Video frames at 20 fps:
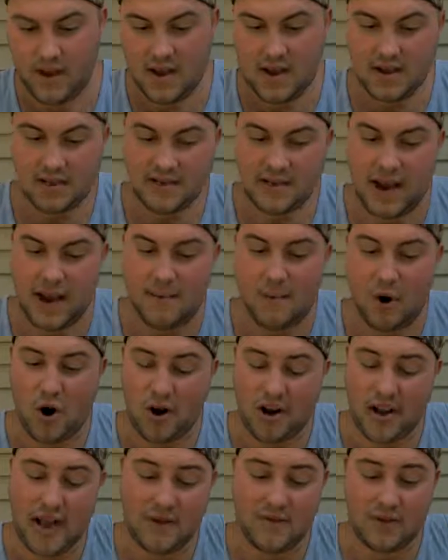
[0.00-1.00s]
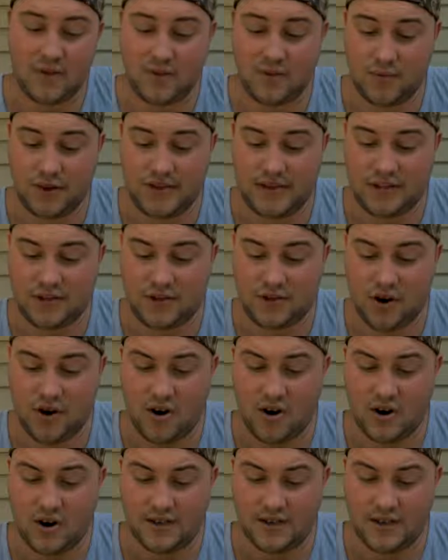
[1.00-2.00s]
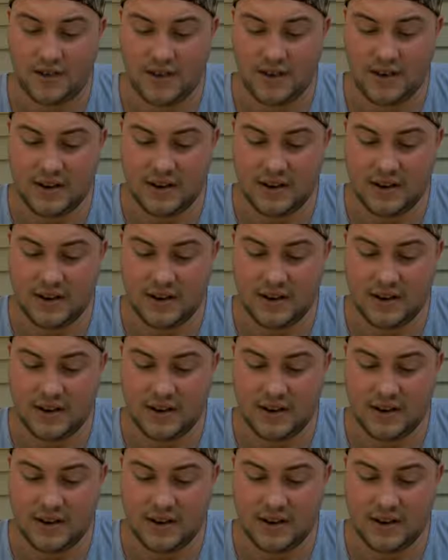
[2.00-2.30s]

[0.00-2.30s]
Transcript: Sky Mark gave it 3 stars